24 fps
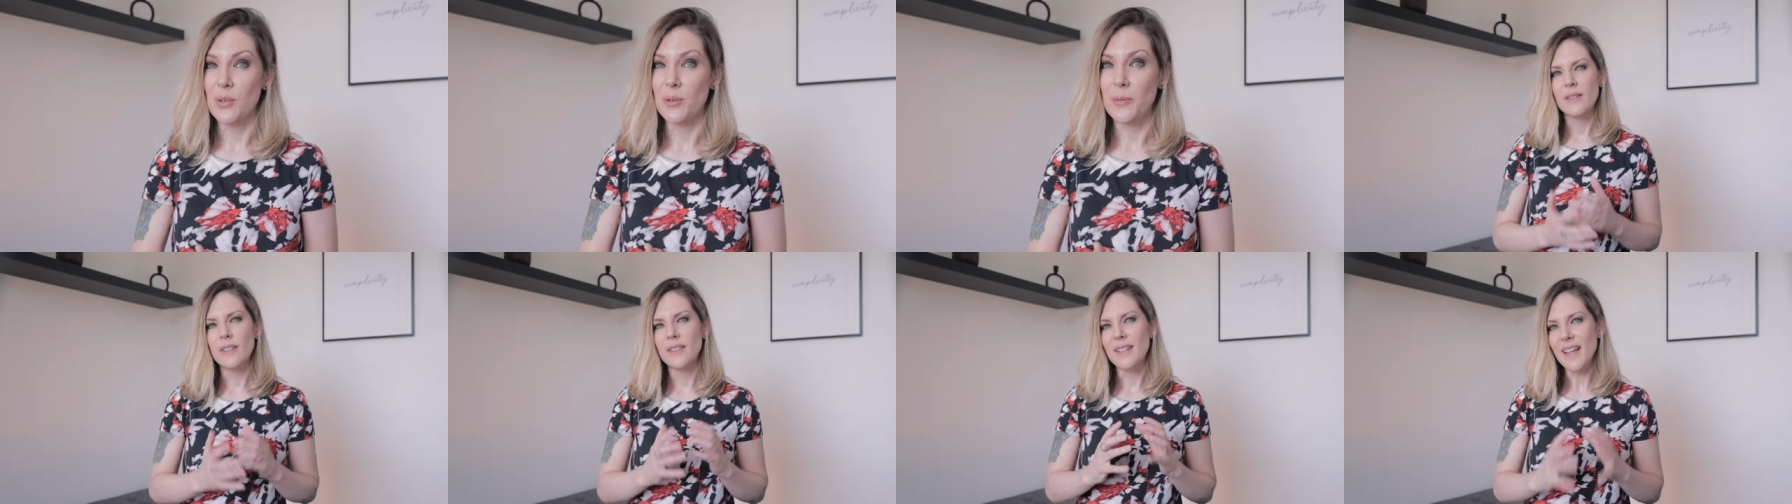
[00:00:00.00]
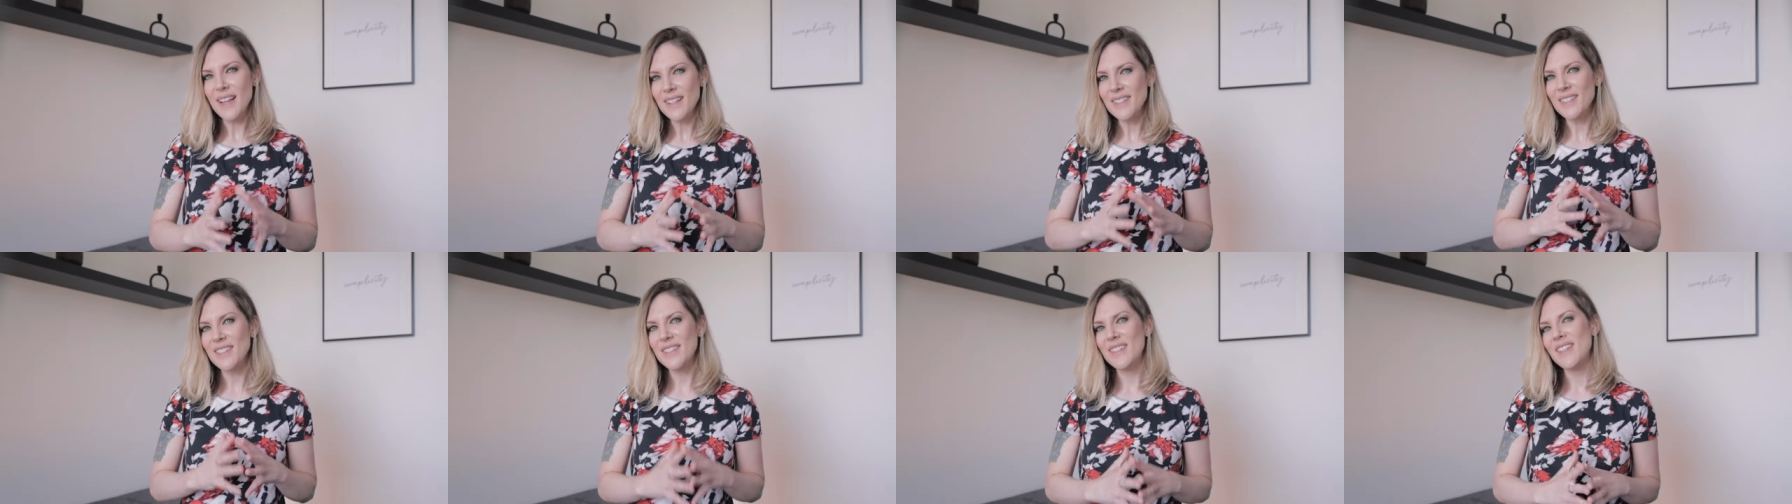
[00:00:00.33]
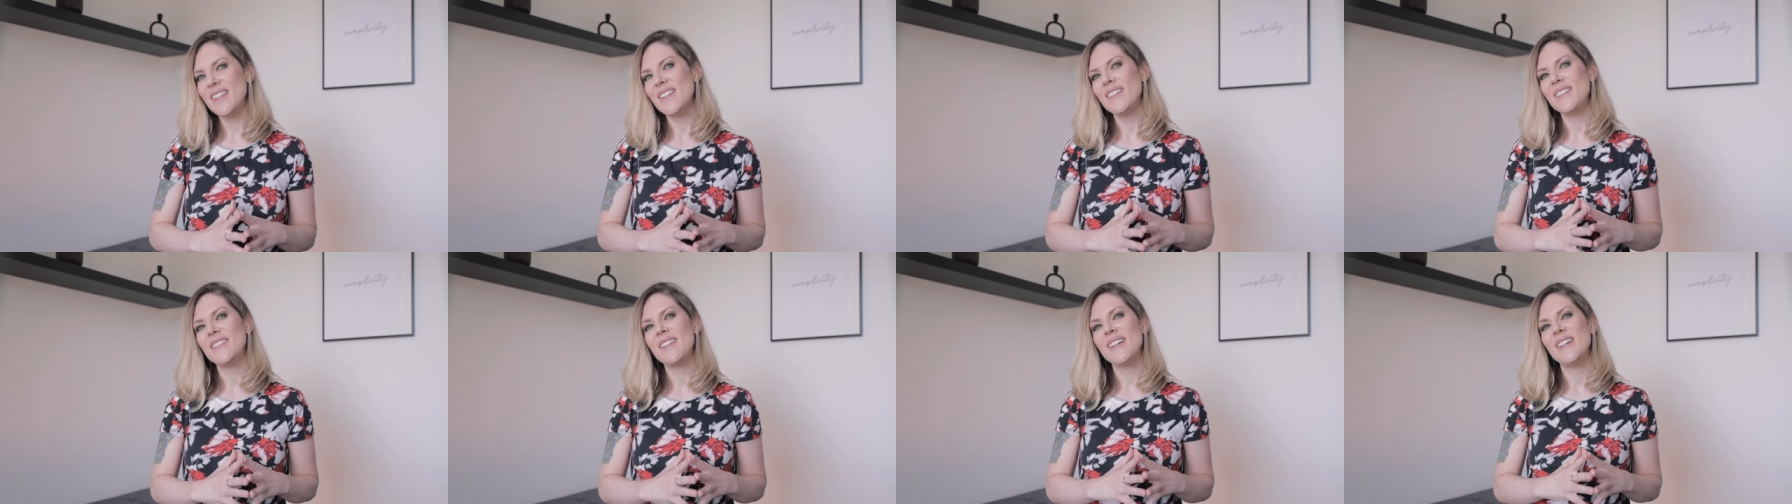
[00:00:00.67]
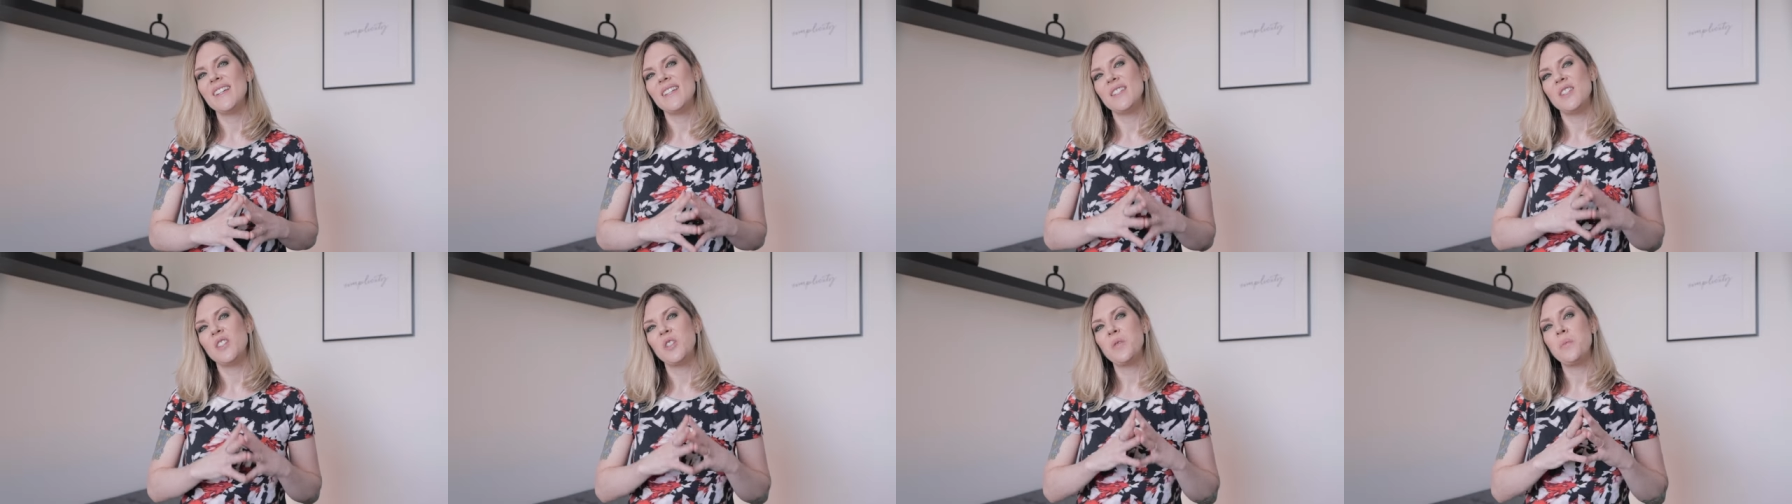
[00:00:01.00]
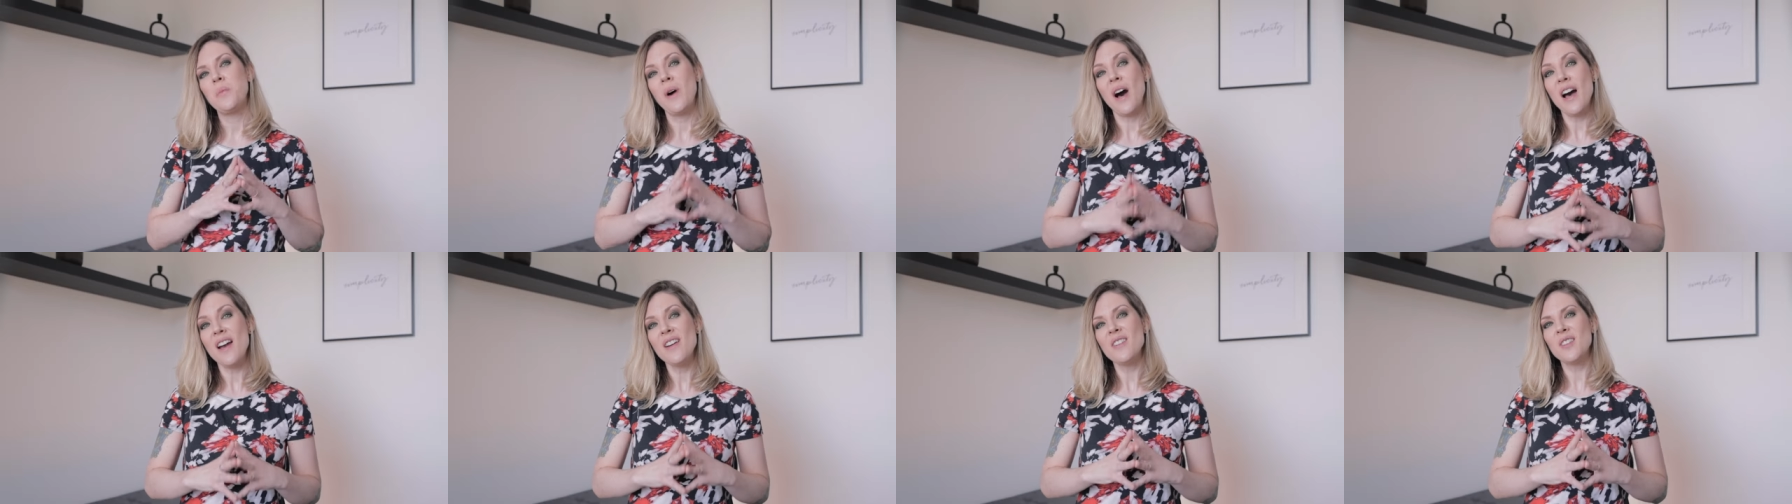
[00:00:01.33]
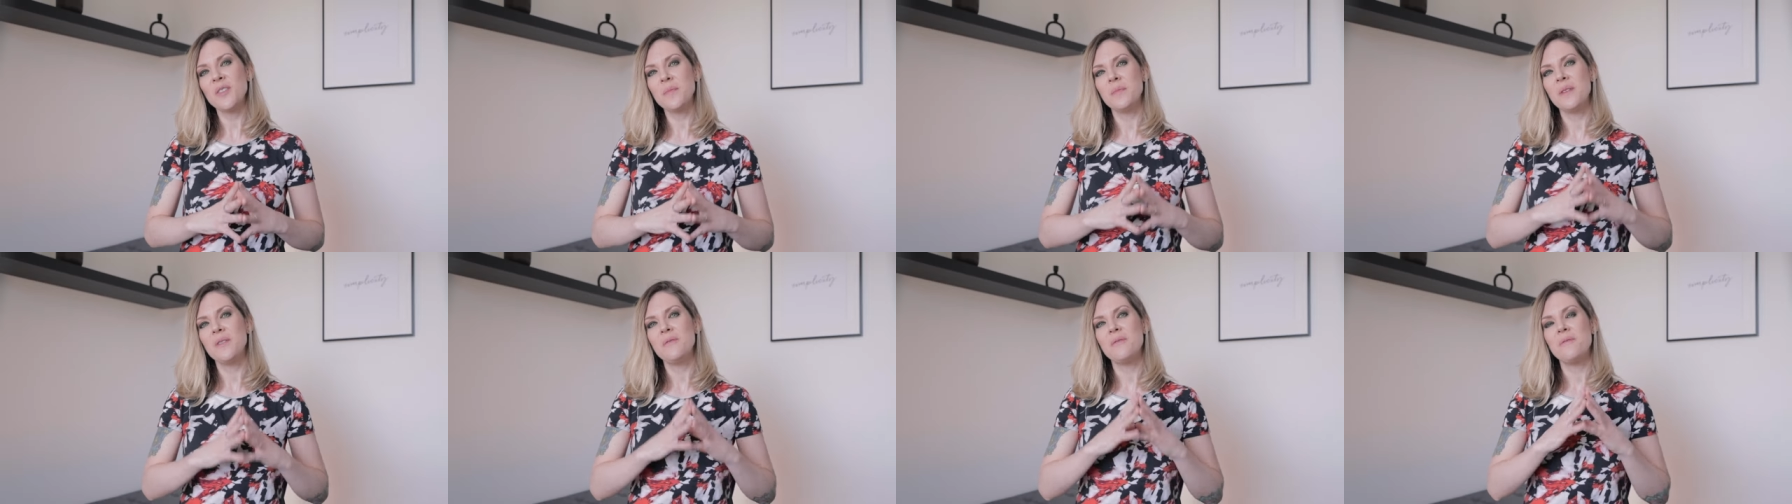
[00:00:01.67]
The next thing that
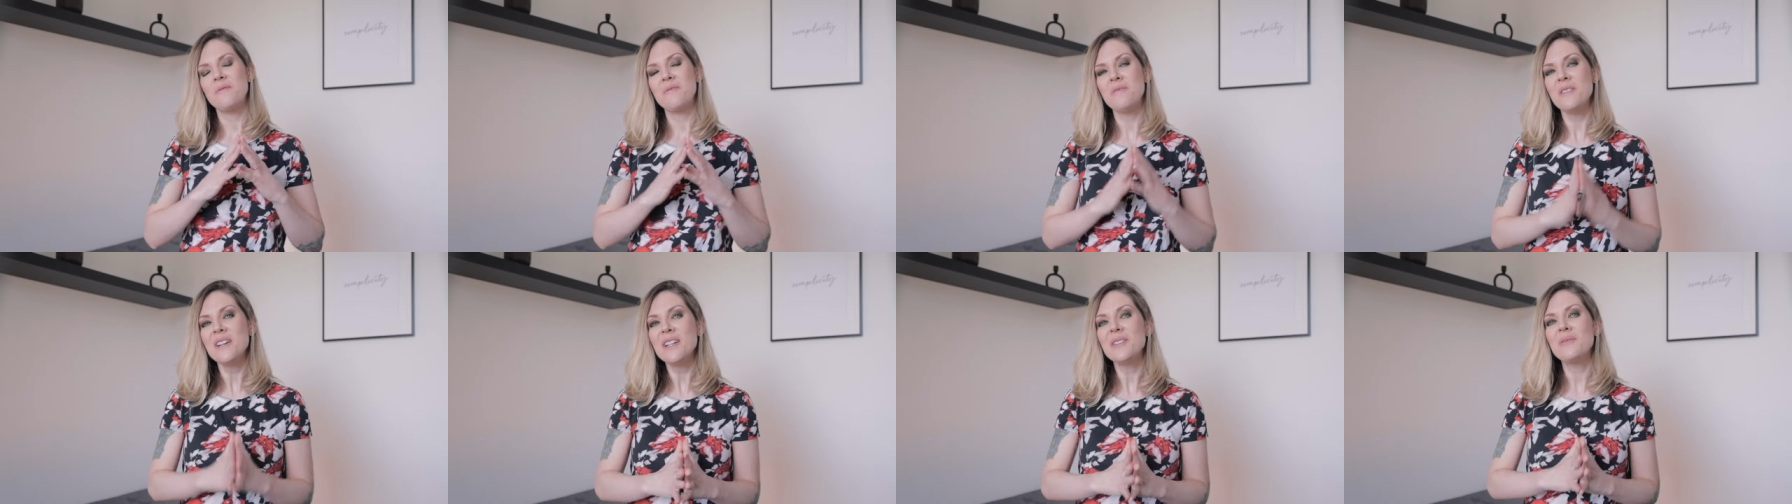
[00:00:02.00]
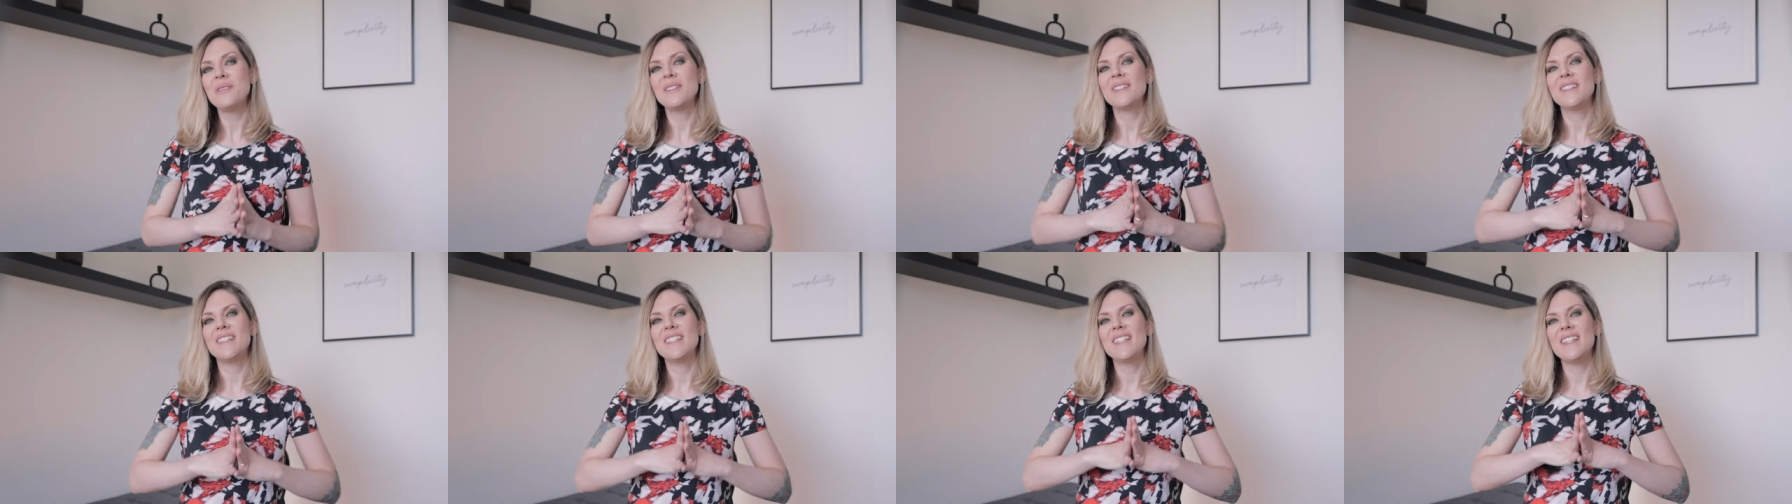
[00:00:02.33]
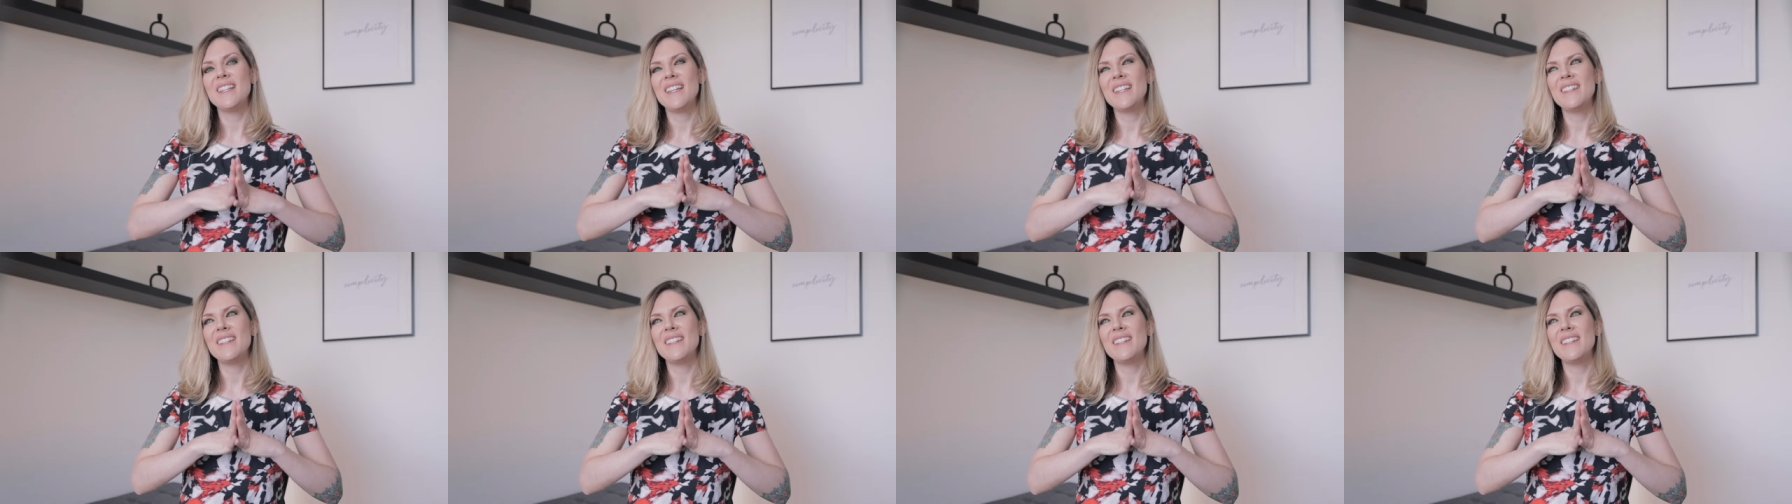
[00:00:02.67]
inspires me frequently,